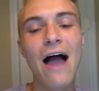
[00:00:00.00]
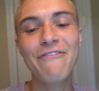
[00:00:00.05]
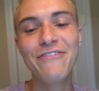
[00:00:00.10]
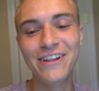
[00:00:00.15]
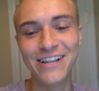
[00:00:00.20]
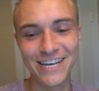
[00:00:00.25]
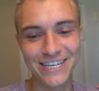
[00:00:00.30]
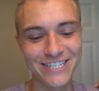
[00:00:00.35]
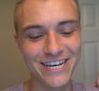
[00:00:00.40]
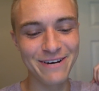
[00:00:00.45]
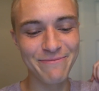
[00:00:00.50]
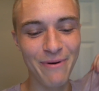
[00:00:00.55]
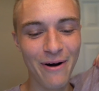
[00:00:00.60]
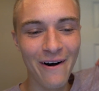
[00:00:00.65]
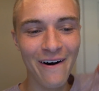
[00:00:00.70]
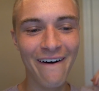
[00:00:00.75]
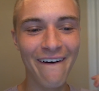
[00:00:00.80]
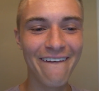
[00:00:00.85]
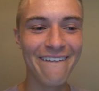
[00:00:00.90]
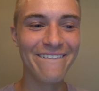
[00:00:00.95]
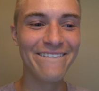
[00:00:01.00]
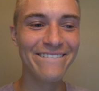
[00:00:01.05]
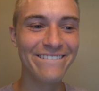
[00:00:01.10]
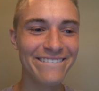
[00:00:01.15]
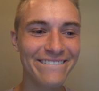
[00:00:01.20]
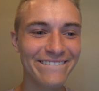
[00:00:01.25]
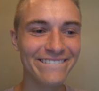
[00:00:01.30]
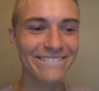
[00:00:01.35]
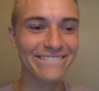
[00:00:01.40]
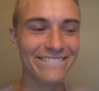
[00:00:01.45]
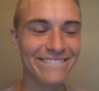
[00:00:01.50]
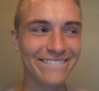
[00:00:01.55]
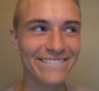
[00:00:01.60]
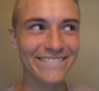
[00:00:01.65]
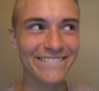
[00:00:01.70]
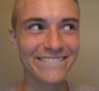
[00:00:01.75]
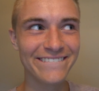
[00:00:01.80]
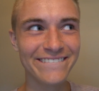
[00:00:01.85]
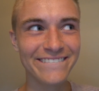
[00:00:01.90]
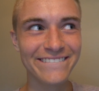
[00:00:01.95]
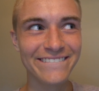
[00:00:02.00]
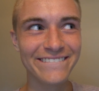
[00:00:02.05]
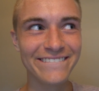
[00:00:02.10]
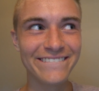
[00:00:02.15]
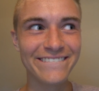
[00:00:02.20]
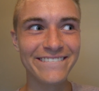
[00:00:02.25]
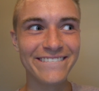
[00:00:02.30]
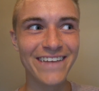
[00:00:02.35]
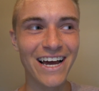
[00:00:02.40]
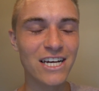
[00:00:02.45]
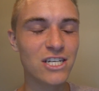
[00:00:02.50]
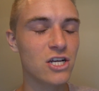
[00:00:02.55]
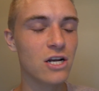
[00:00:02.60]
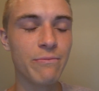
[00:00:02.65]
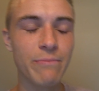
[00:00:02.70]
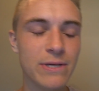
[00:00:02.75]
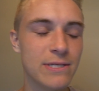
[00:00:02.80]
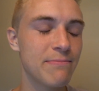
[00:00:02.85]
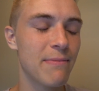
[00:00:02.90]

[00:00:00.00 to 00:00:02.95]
I feel like Jake Paul. I shouldn't be